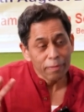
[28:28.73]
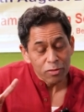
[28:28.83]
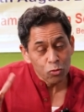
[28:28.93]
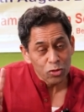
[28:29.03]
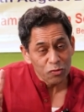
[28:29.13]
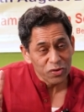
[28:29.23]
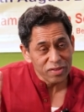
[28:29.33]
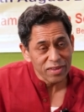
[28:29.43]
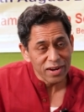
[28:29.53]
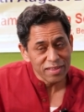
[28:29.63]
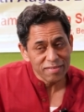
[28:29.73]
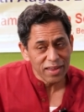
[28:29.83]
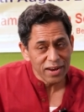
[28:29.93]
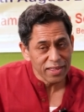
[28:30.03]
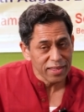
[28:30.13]
So the first
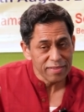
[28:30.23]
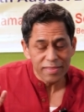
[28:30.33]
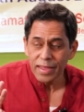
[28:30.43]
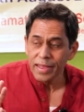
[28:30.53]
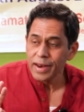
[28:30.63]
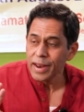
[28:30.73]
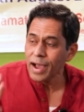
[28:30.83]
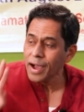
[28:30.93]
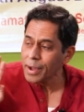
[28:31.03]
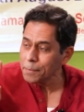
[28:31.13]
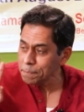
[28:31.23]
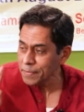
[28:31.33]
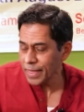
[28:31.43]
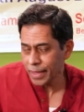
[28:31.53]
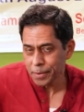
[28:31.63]
understanding is Naham
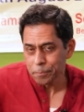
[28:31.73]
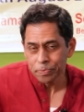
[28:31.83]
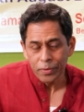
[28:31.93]
Deham.